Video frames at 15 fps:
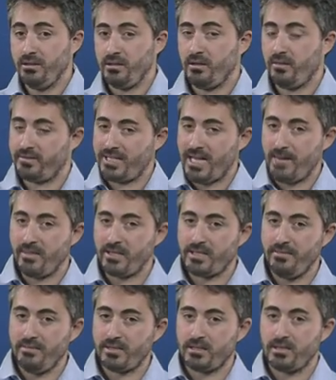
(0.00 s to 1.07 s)
of the
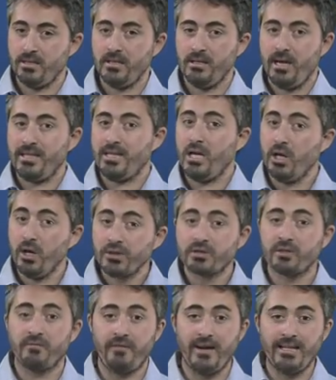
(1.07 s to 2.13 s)
ablatives and the loss
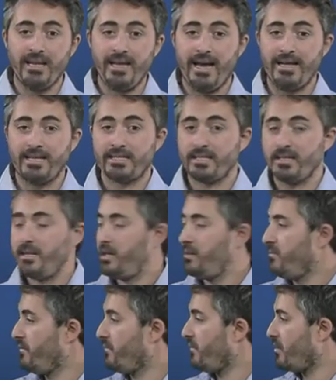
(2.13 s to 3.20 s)
of final S
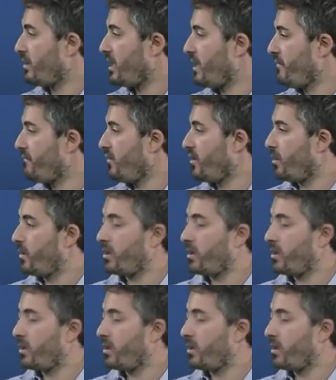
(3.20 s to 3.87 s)
before a following